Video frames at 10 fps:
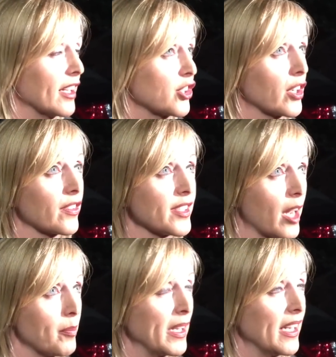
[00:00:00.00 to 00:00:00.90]
Sheriff's
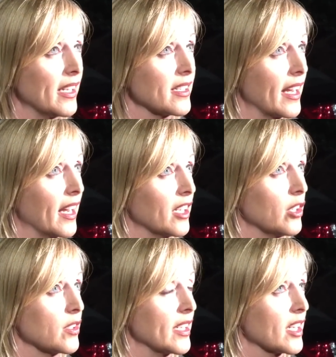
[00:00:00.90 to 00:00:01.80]
deputies and
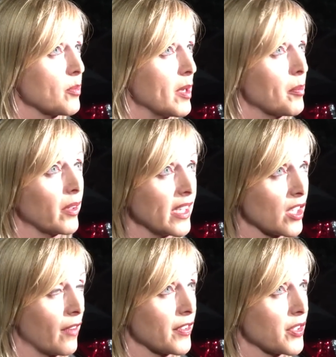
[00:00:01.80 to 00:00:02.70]
UCSB
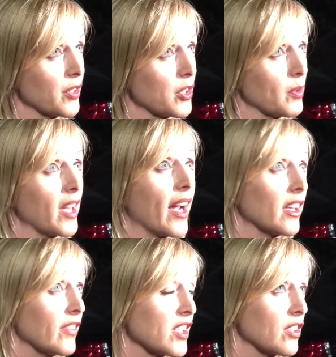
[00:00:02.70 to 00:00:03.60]
police officers with the
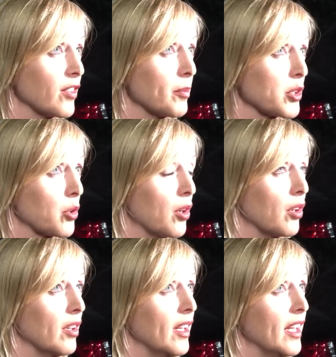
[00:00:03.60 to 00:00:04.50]
Isla Vista Foot
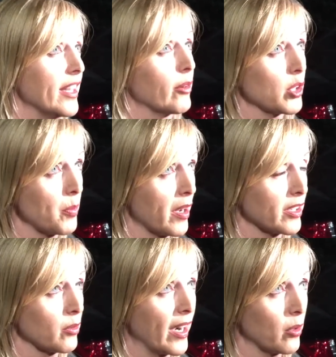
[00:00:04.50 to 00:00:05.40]
Patrol, they
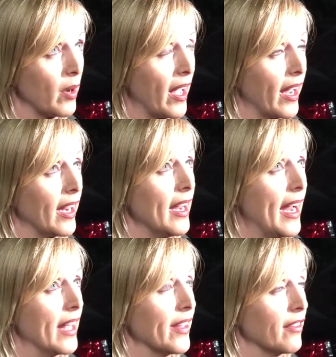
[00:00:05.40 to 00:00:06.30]
responded right away
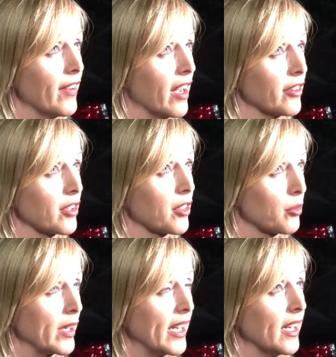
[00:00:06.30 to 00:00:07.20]
and they found
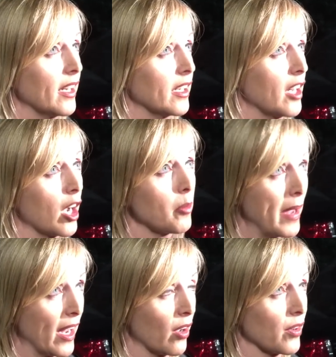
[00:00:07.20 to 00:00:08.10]
three young
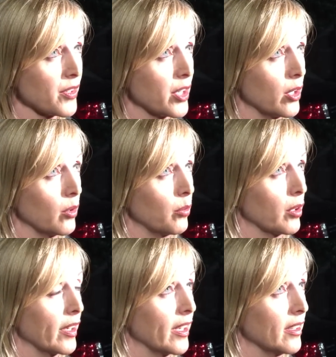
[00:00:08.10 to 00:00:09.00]
males who
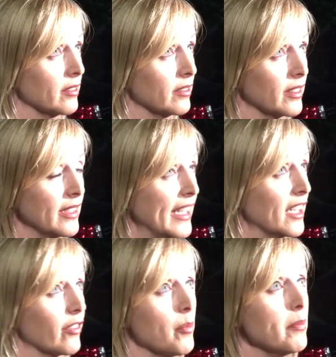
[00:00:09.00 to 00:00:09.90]
were in
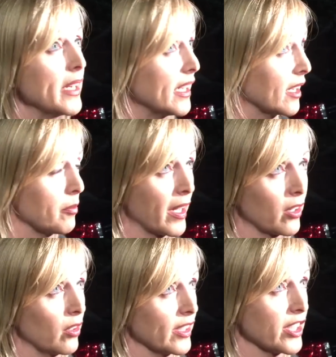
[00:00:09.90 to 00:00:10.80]
need of immediate
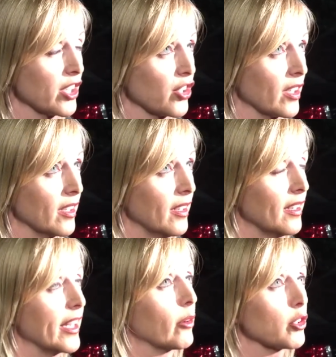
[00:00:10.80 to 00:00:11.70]
medical attention.
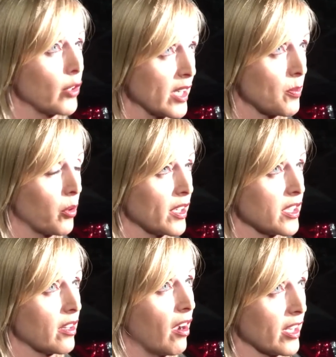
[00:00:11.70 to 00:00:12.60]
They were transported
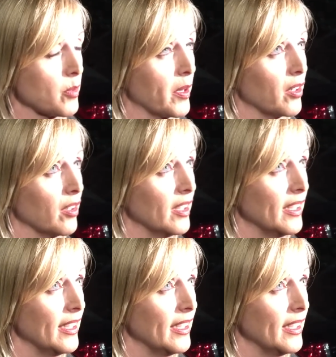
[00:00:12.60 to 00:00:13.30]
to the hospital.